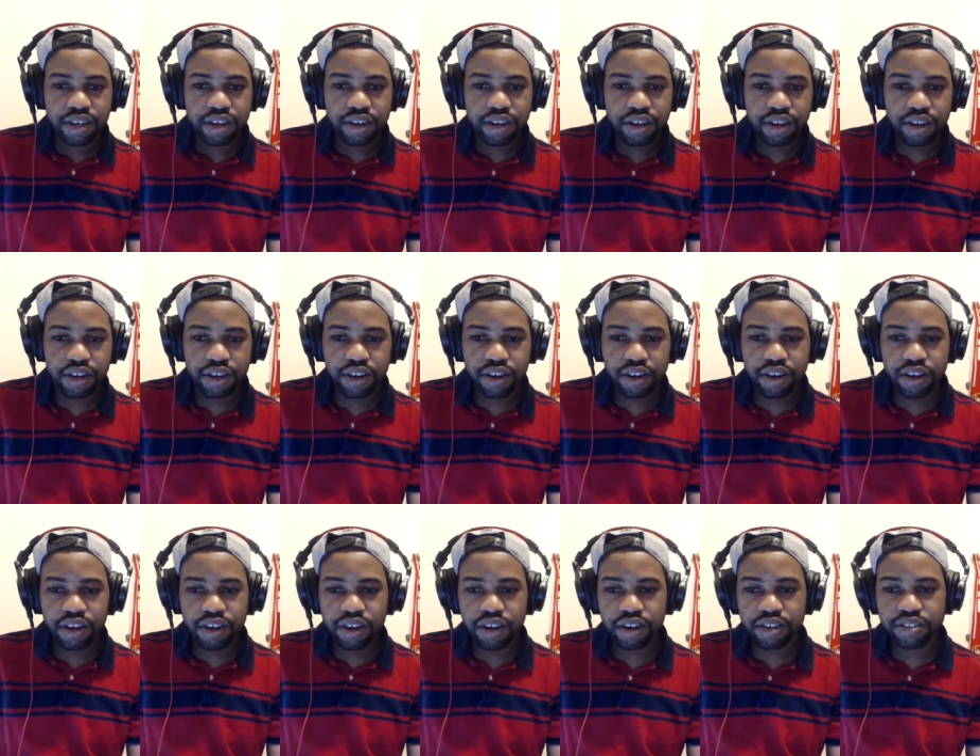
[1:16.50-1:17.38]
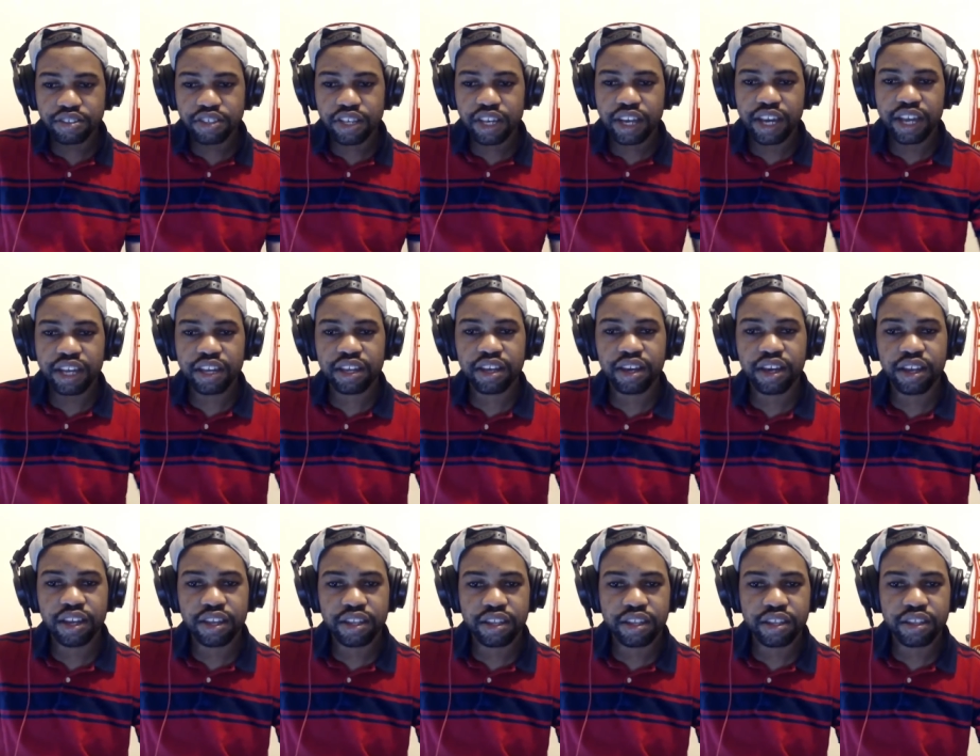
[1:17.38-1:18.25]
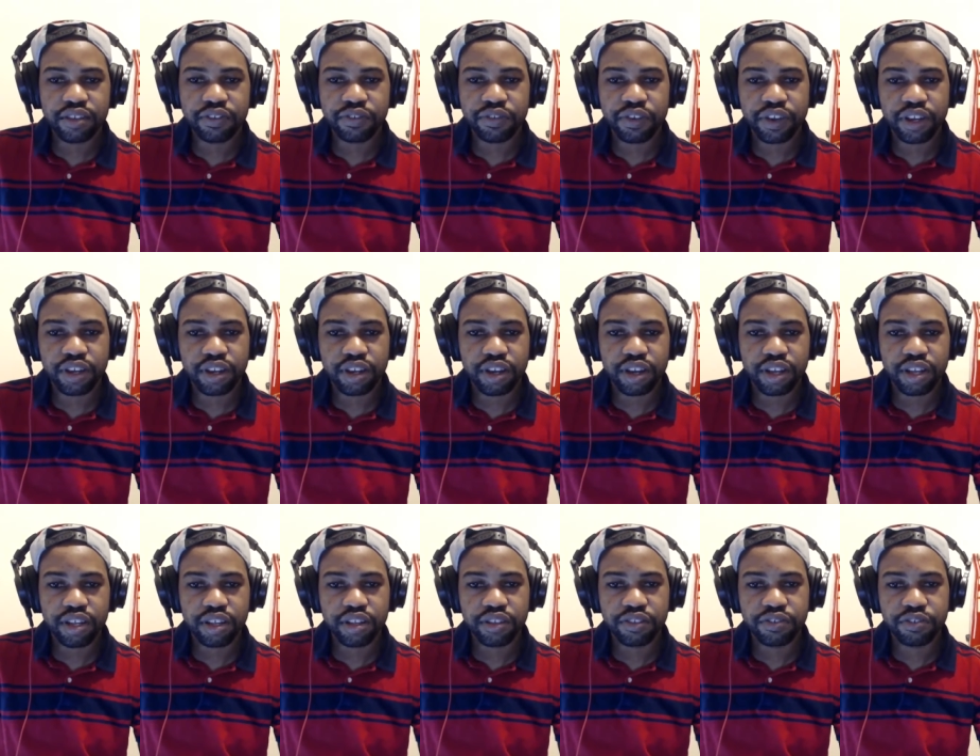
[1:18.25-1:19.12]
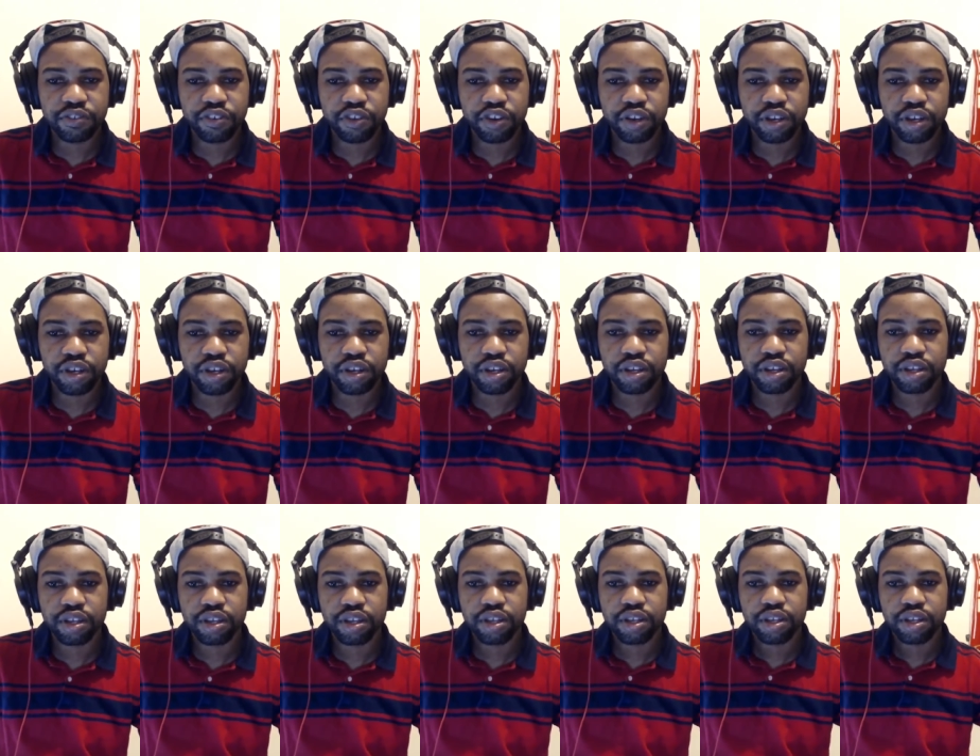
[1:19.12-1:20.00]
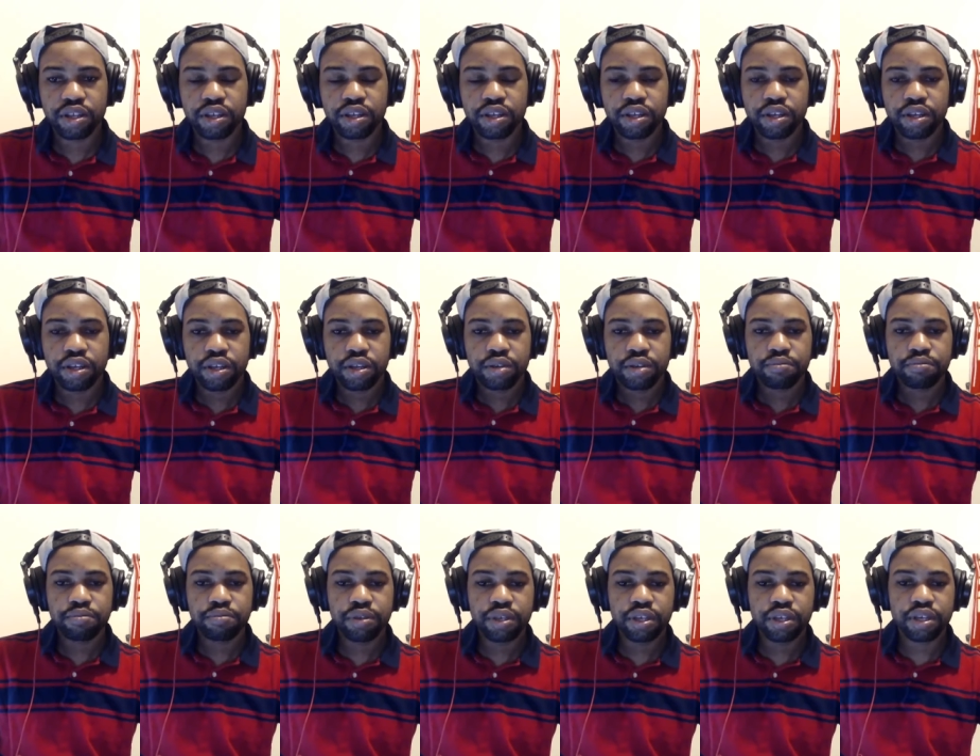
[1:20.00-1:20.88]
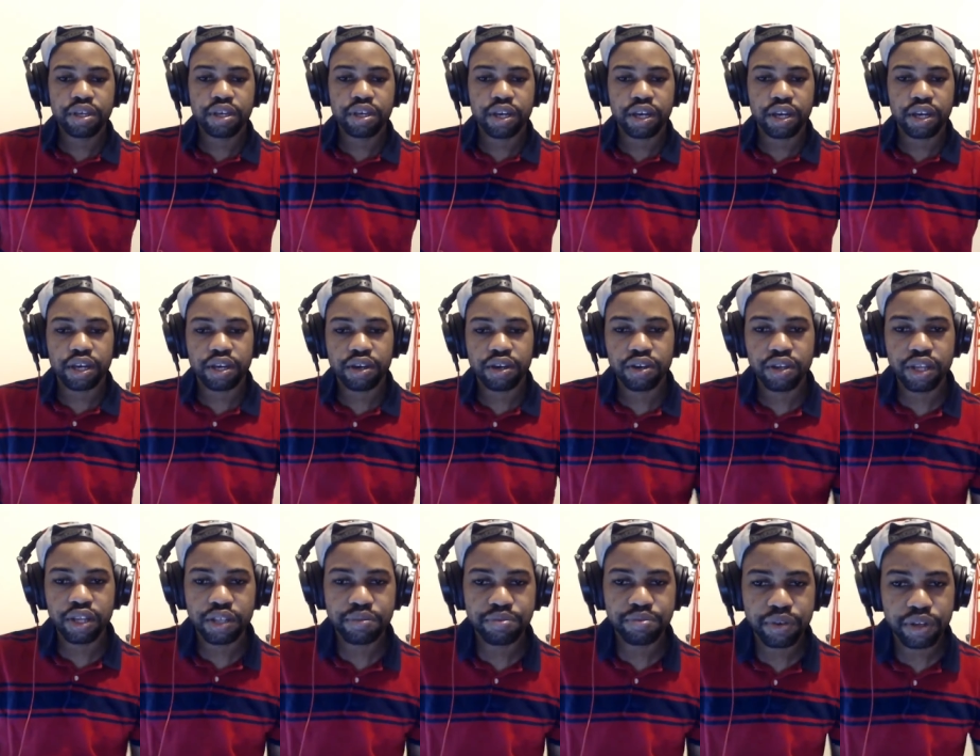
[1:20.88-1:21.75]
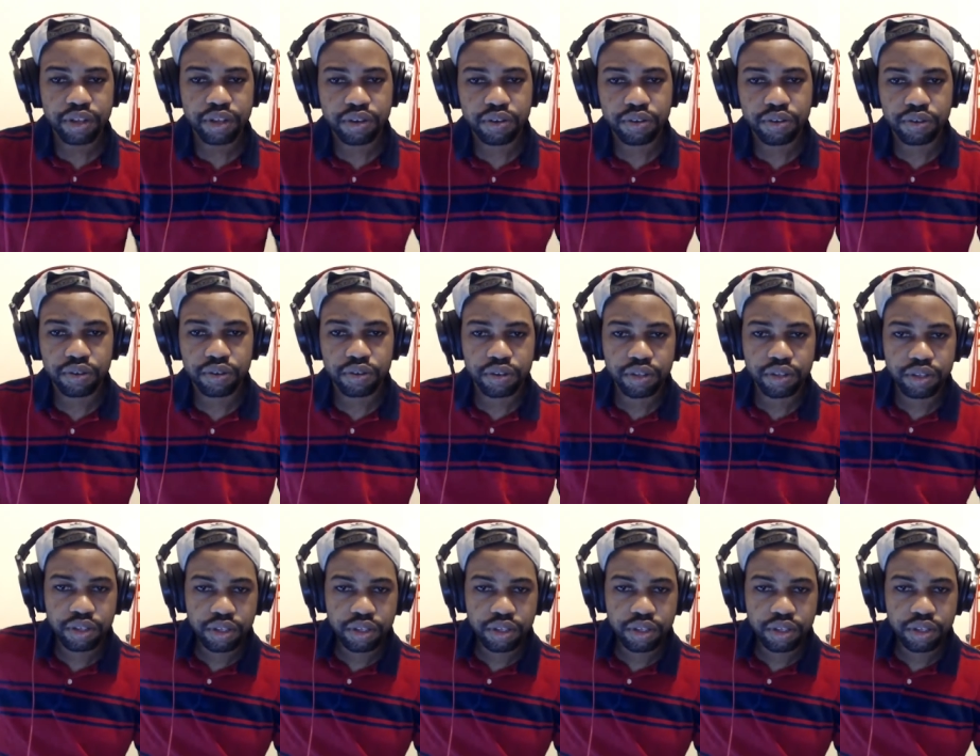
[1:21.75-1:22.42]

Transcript: Oh, so you gotta color the different colors for the peacock. Oh, that's pretty cool.